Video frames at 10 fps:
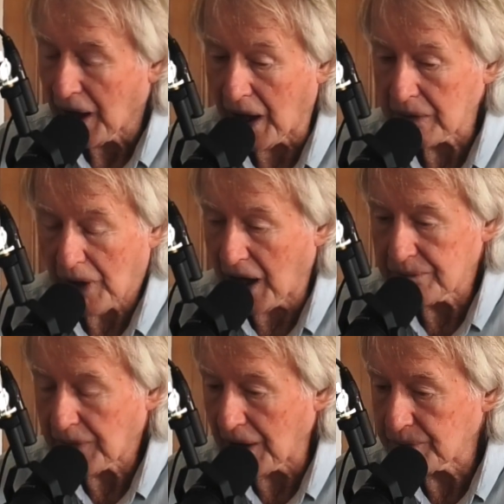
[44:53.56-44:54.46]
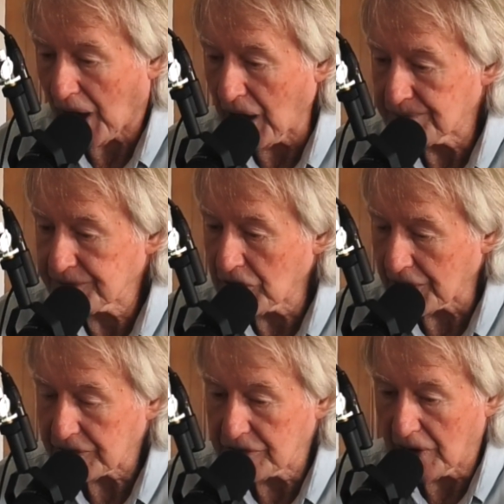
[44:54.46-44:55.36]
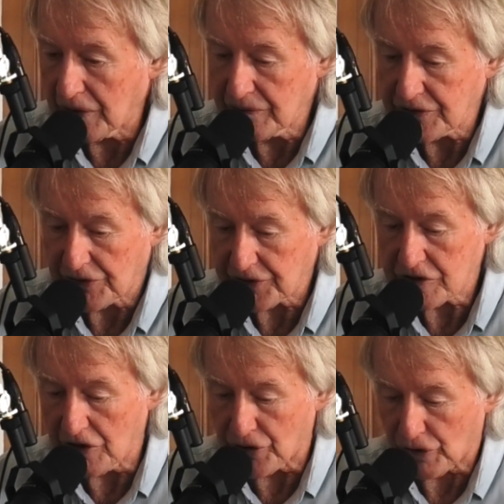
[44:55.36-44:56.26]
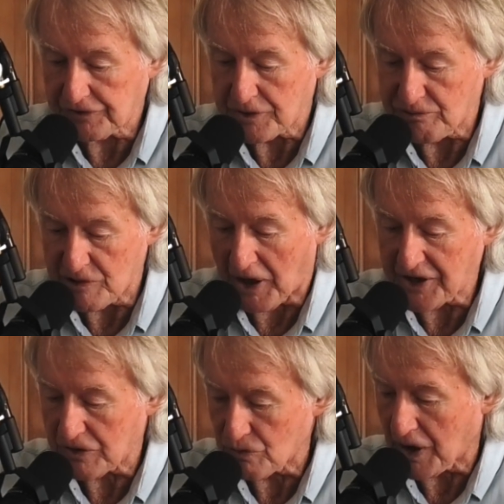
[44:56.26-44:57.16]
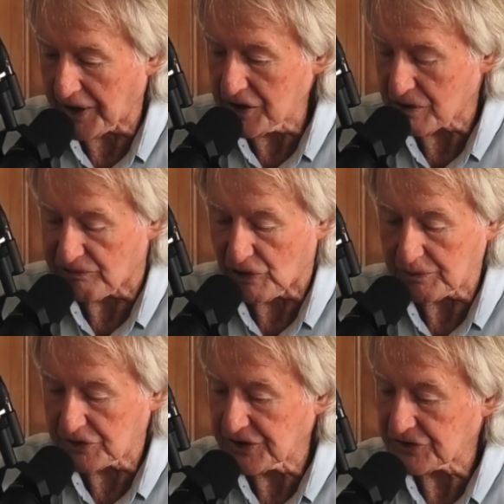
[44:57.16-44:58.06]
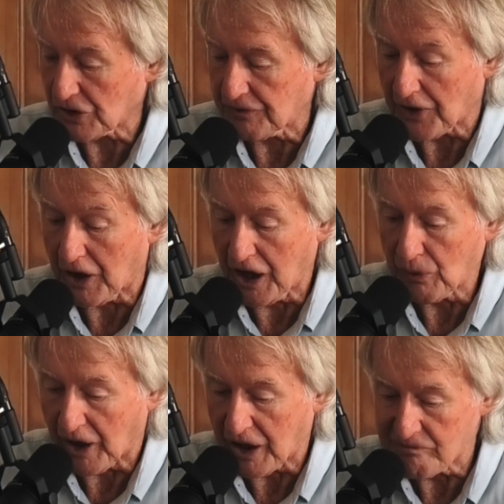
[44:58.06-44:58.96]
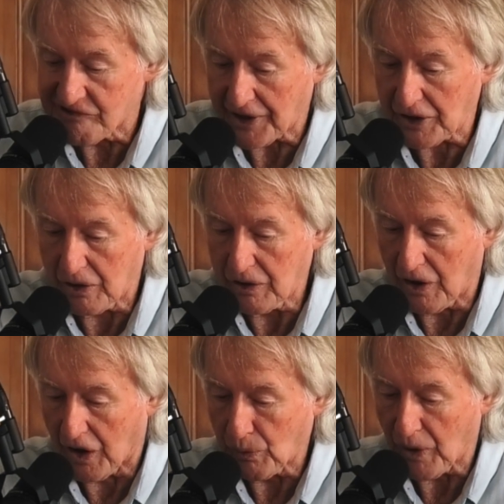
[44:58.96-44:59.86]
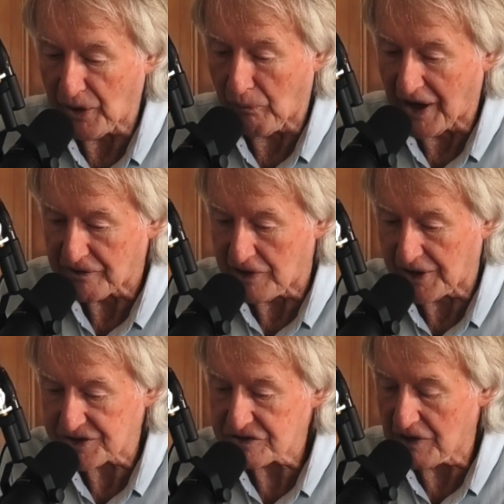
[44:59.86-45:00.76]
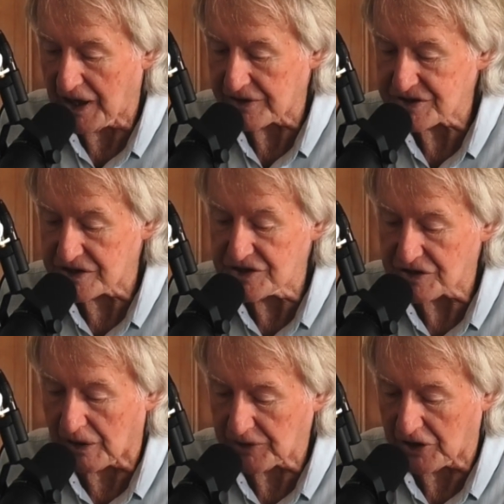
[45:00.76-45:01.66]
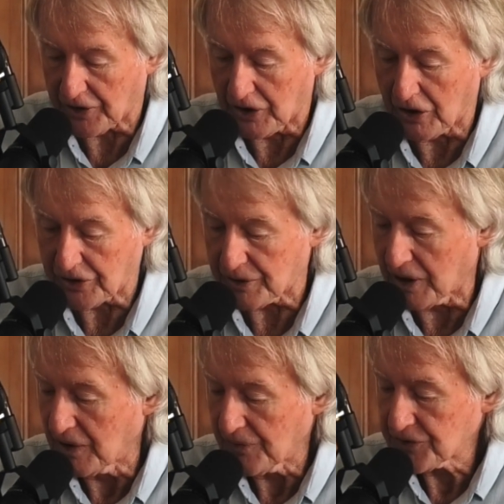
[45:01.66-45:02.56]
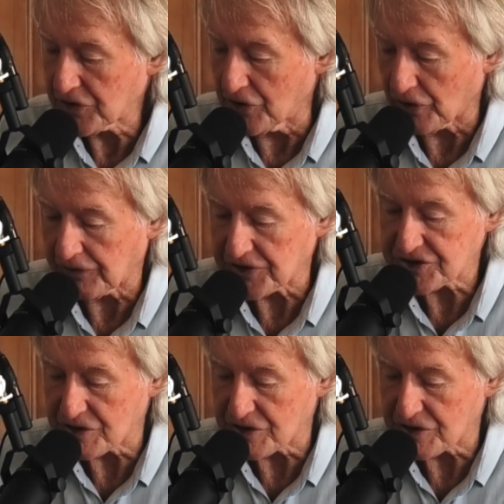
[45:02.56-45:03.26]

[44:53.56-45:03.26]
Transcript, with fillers: I, I, I, I got uh, to the turn off to Broome. I didn't run into Broome because it's off the highway. I'm running Highway 1 around Australia, see, so I'm going along and the turn off is